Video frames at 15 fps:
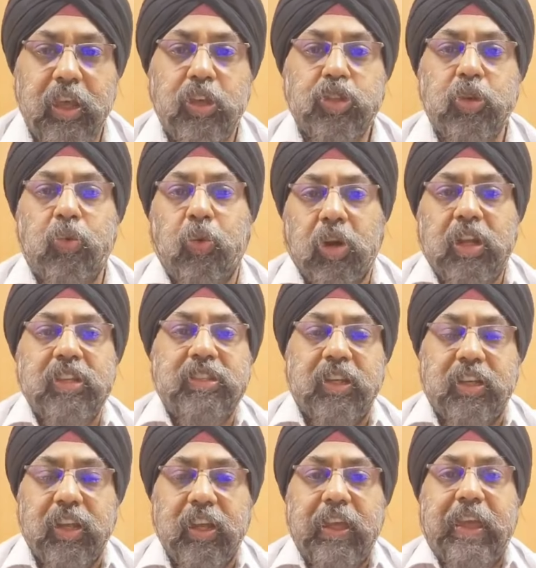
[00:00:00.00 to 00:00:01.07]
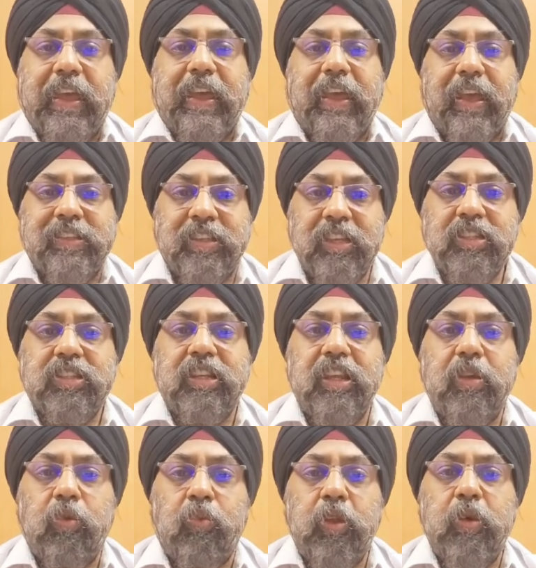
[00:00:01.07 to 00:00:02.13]
So what is it?
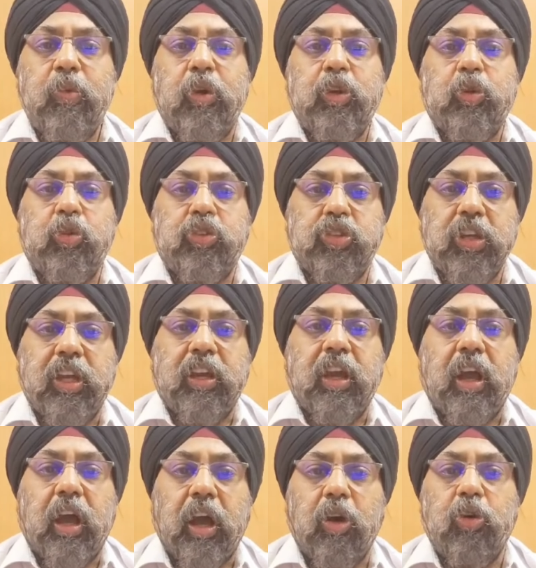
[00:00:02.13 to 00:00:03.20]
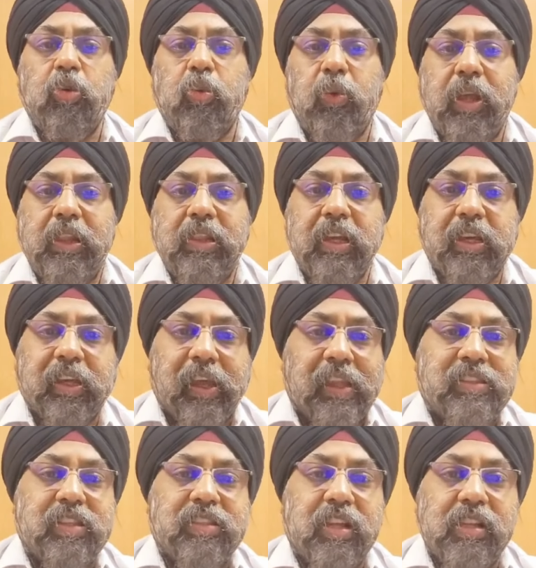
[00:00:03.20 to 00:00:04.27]
Essentially, we want to check how well the
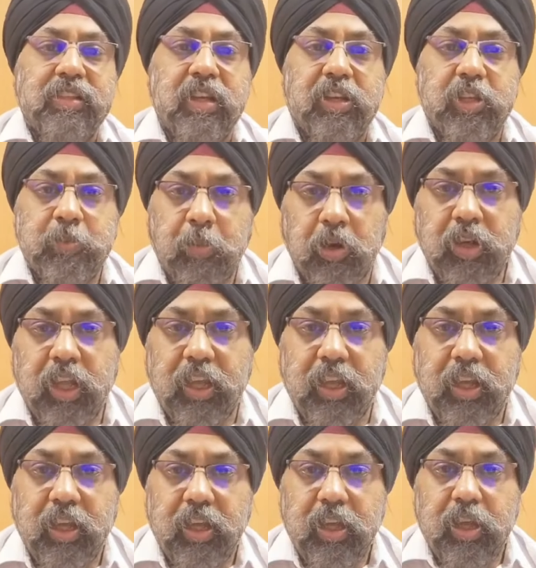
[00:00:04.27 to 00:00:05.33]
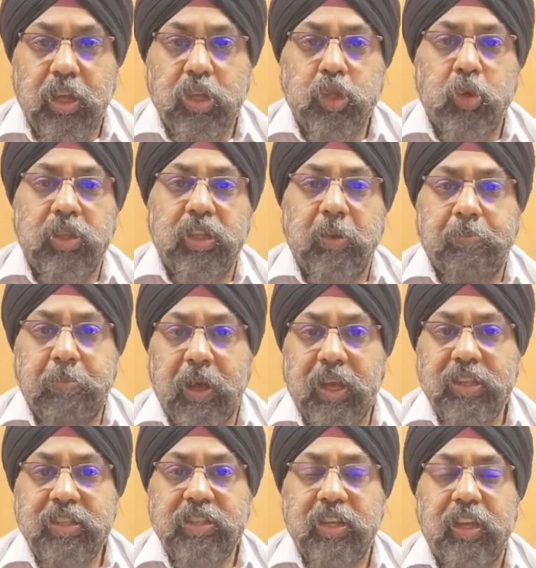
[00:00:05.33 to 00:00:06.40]
cancer cells are responding. So in the
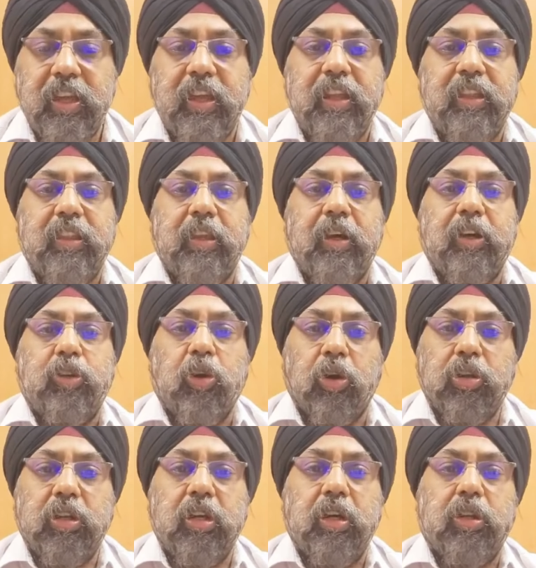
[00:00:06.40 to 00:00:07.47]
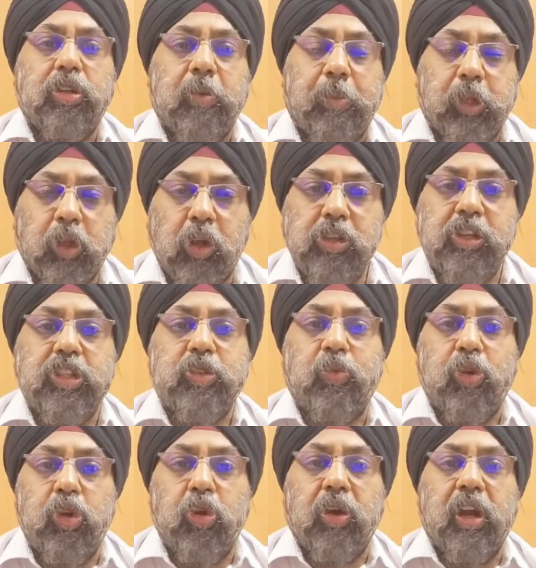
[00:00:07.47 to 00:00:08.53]
past, the doctor, the pathologist
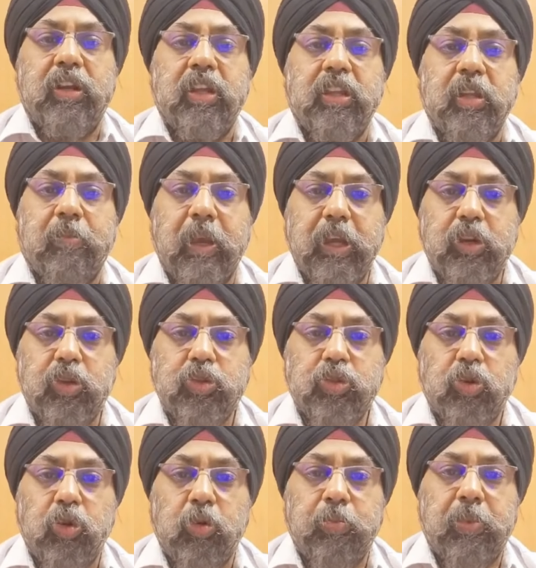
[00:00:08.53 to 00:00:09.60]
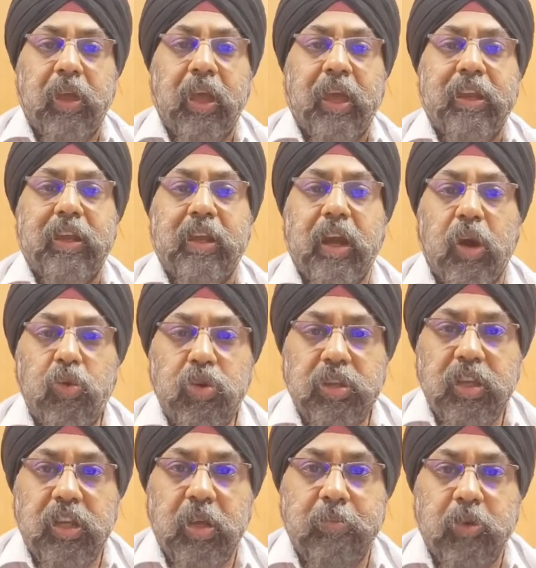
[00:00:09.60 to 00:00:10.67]
would look under the microscope and count
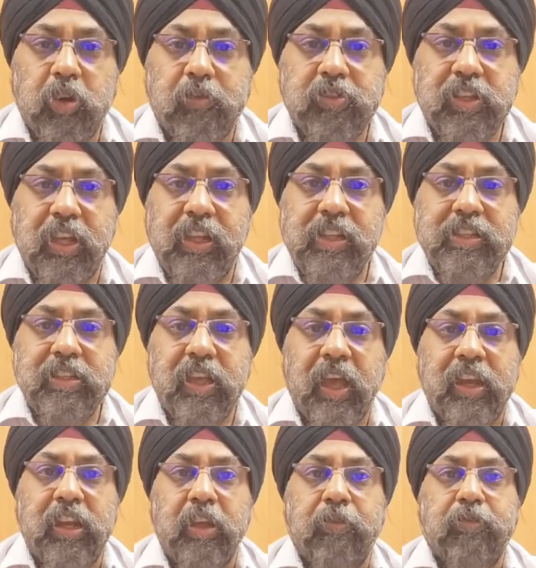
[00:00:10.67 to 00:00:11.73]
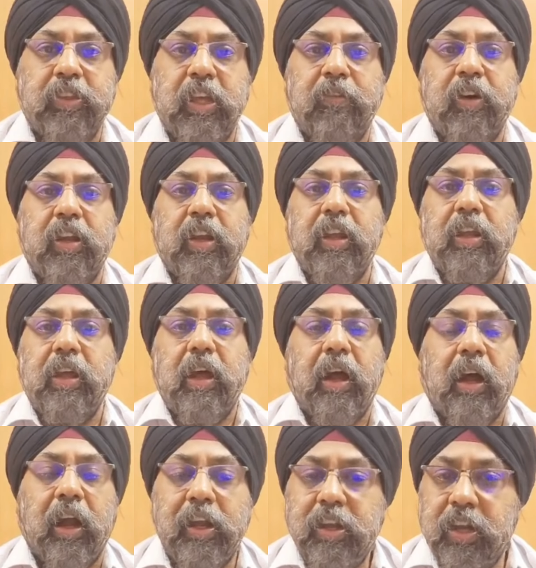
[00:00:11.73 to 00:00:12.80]
the number of cells, and if they were
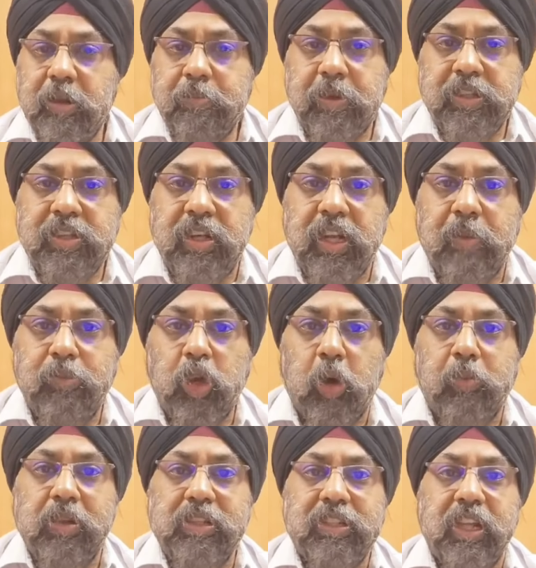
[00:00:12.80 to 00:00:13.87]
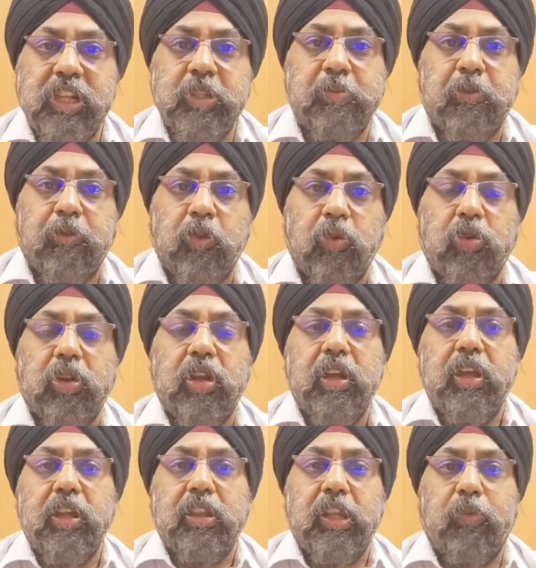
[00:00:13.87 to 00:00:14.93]
100% abnormal cells before,
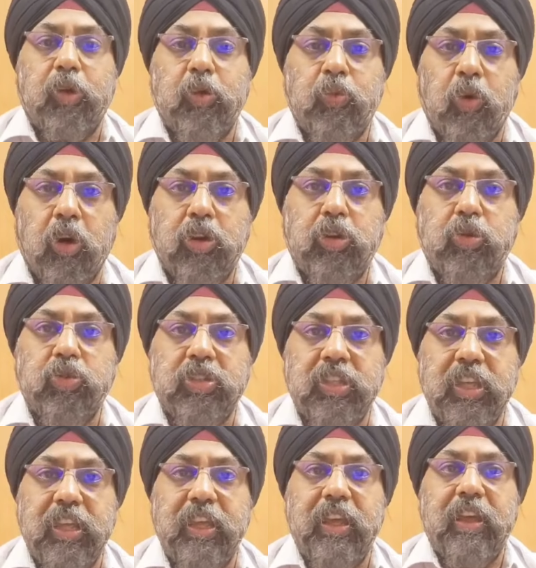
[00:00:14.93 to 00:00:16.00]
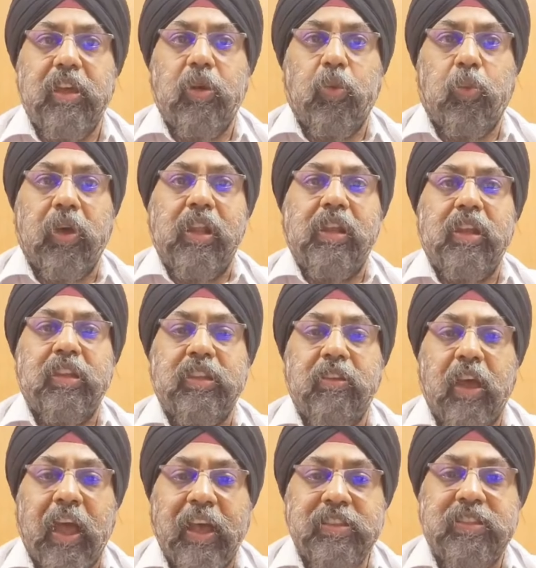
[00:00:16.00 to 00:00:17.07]
they would want to see, well,
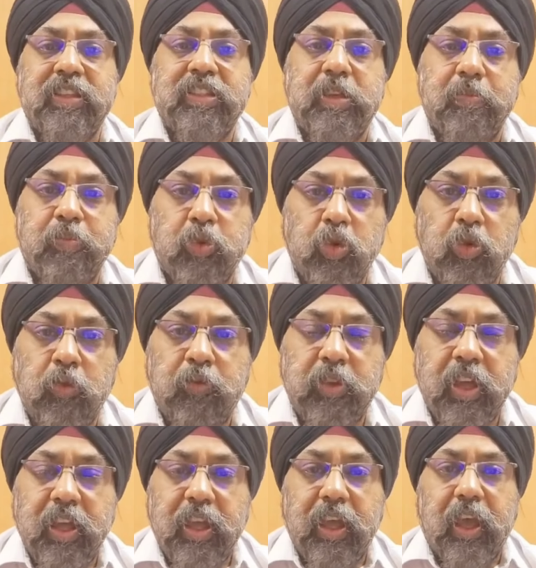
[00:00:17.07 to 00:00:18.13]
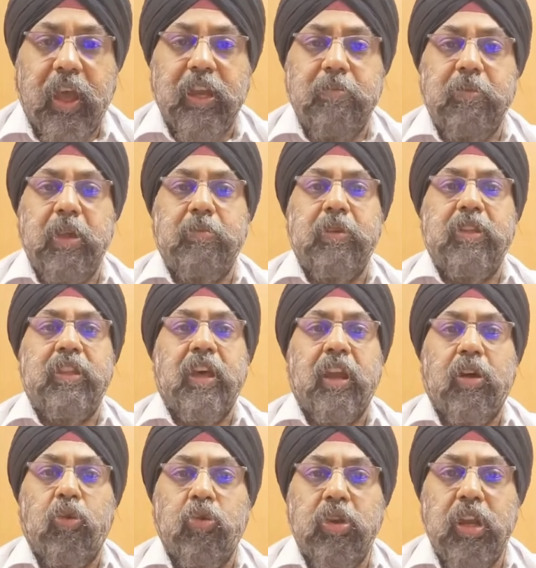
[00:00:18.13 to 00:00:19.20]
has this improved, and maybe there
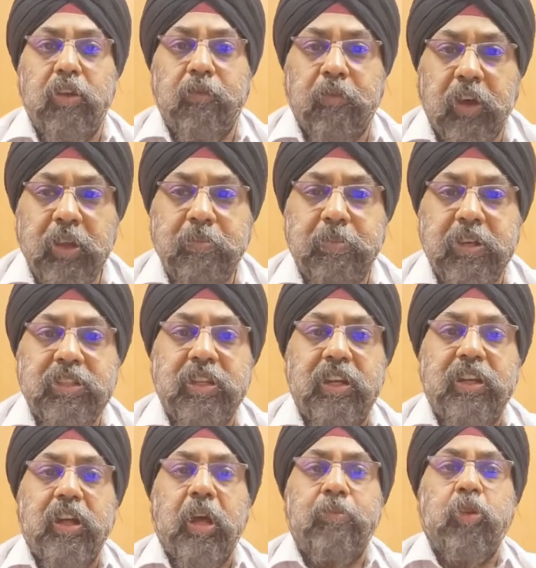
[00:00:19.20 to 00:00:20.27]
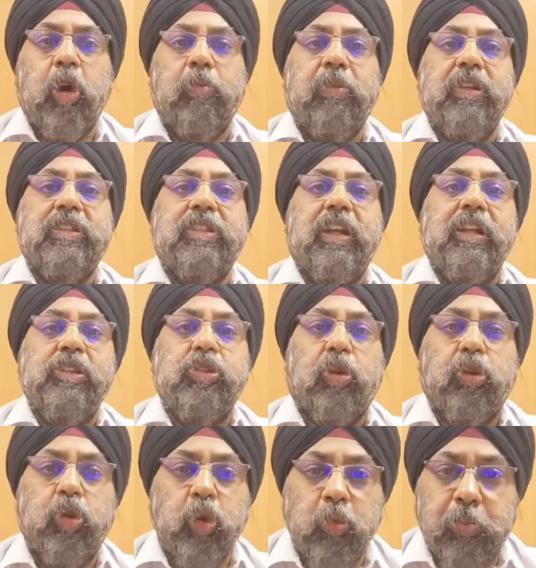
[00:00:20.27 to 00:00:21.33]
are only 1% abnormal cells
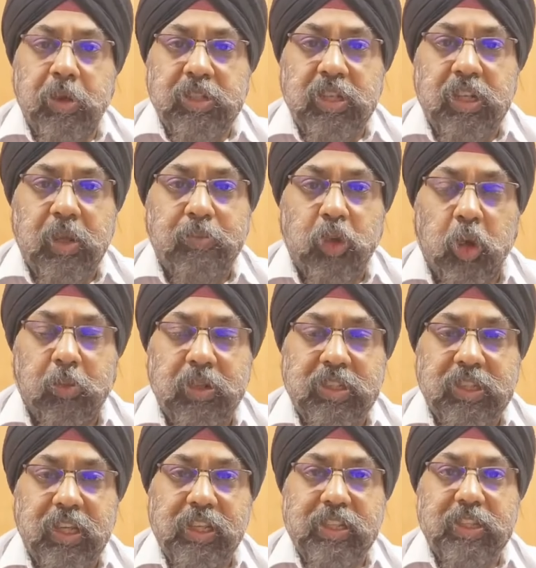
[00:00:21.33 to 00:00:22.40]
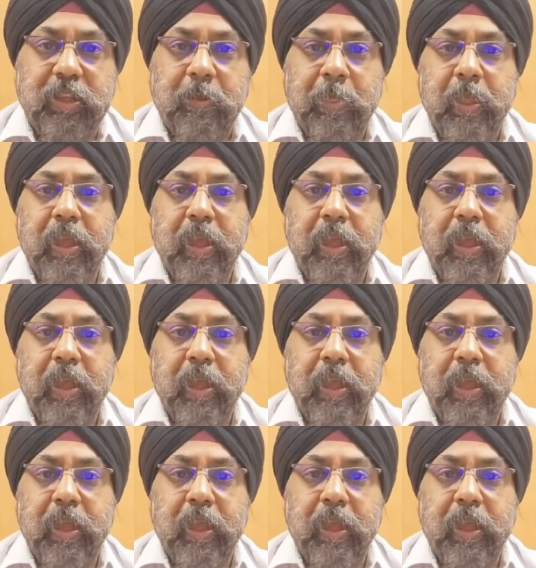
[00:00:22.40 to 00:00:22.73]
or 2% abnormal cells.